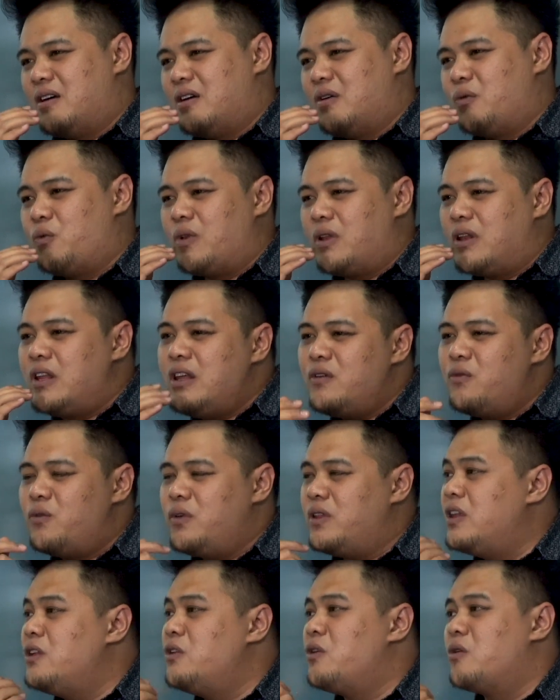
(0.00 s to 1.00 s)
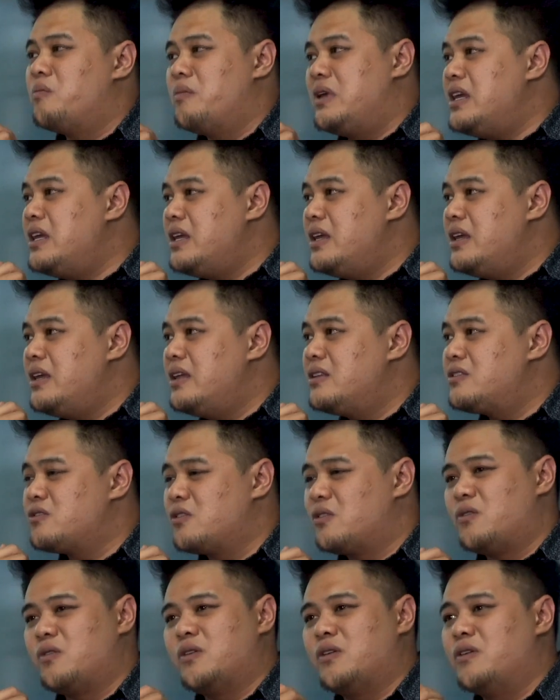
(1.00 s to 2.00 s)
Live within your means,
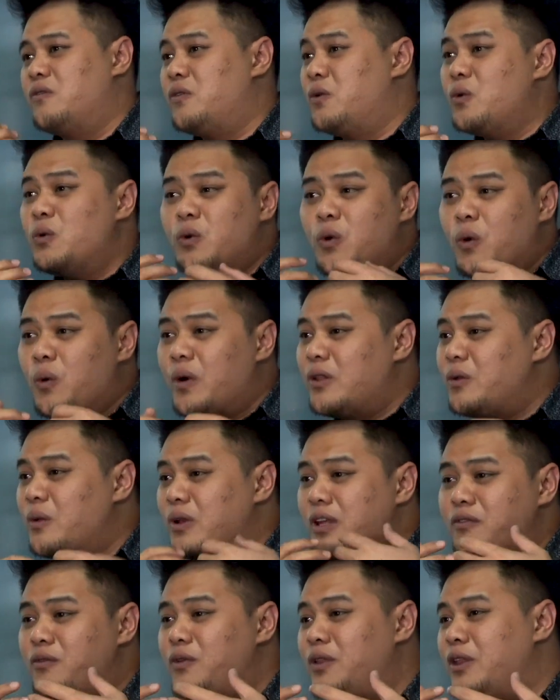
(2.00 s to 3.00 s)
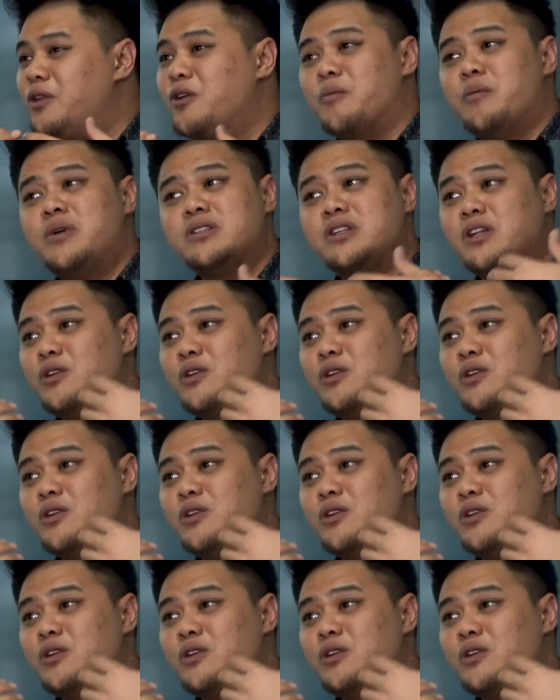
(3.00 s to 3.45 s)
or if you don't want to live within your means,